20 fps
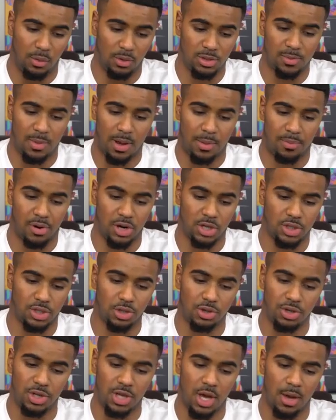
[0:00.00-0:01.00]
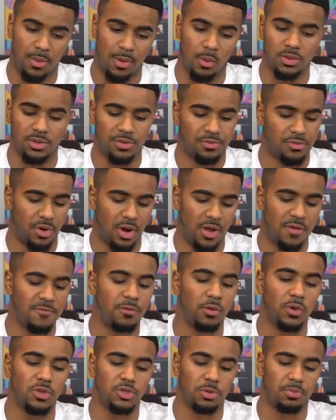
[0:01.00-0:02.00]
it. It wasn't my personal DM. It wasn't for an
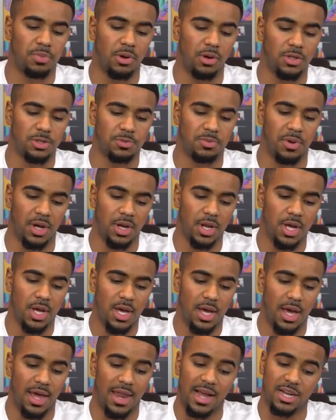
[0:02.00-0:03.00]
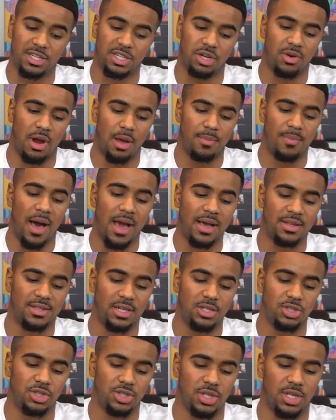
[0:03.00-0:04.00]
influencer post, but it actually grabbed my
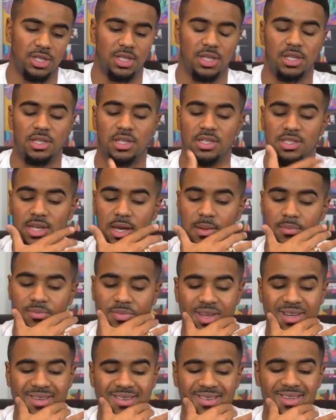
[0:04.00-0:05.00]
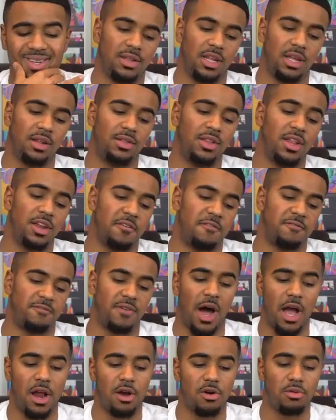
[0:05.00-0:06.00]
attention and they did the same thing. They did a
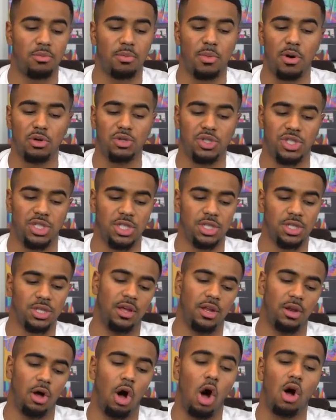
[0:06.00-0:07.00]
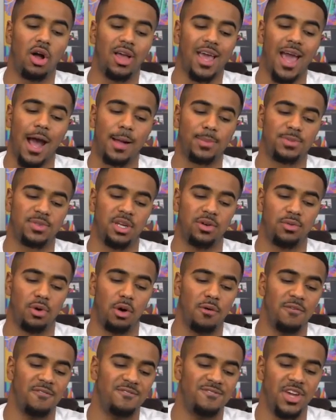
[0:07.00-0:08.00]
fire emoji in all caps. They
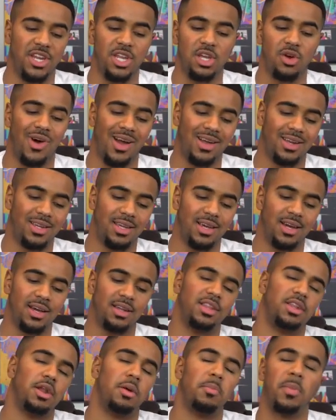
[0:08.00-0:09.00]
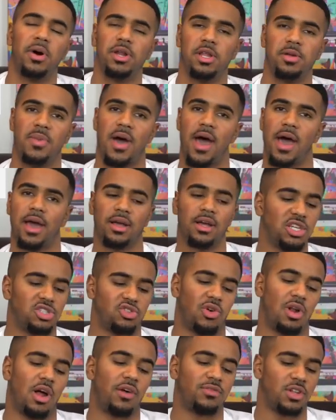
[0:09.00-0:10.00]
wrote video idea and then a money bag.
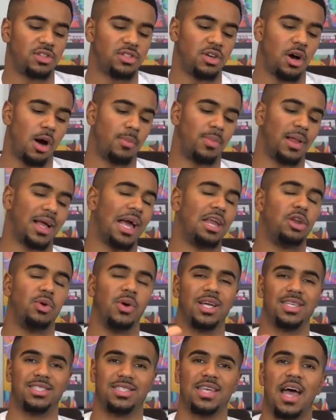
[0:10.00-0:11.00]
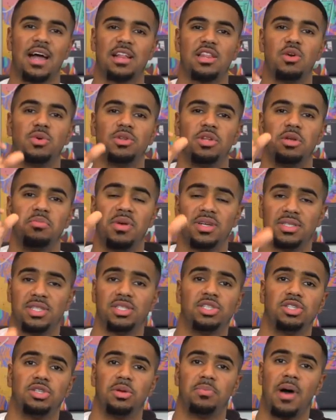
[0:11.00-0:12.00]
So right off the top, like, I know exactly what the
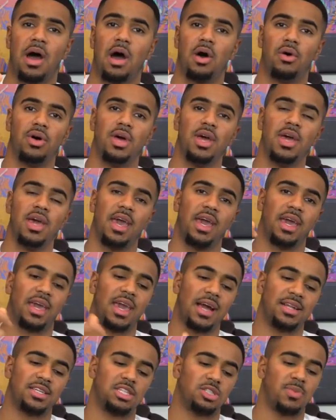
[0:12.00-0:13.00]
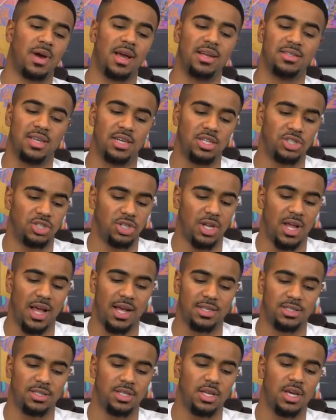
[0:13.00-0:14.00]
message is about. It catches my attention,
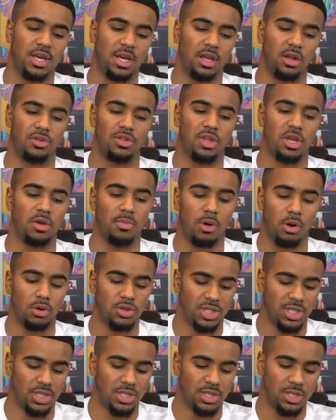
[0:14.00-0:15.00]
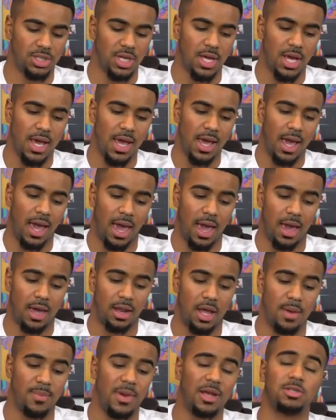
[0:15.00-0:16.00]
has, the emojis,
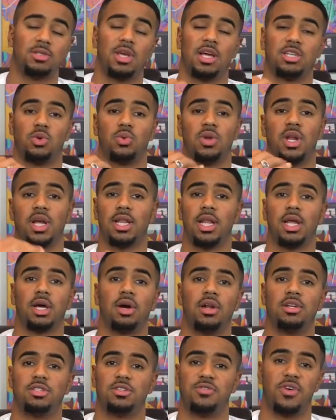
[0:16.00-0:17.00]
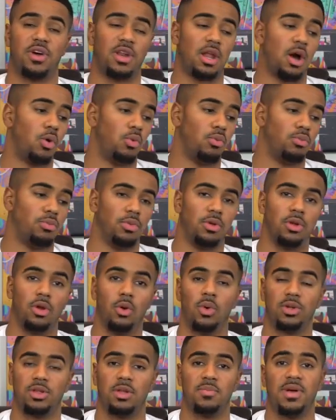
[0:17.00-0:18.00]
and it makes you actually want to click on it to find out,
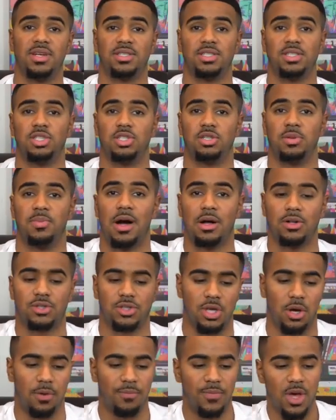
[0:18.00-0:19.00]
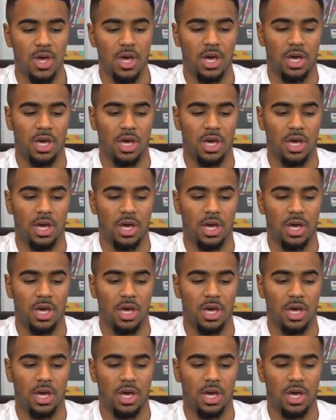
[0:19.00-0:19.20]
what the message is about. So